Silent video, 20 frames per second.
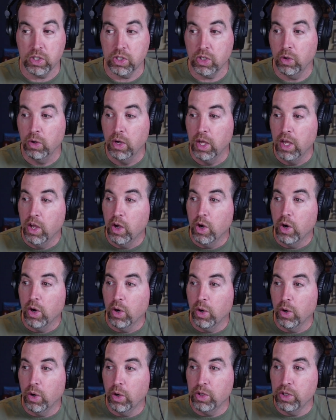So
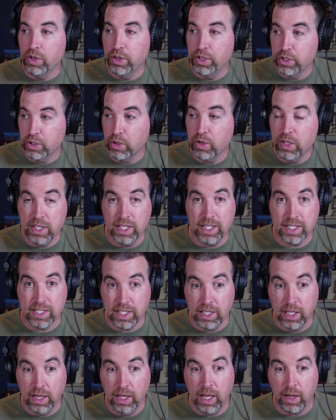during this
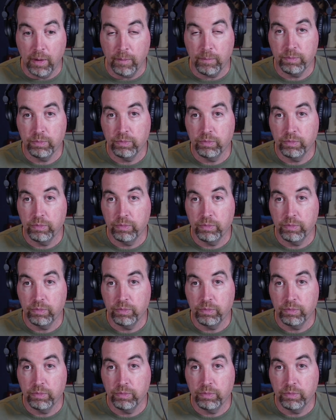clip,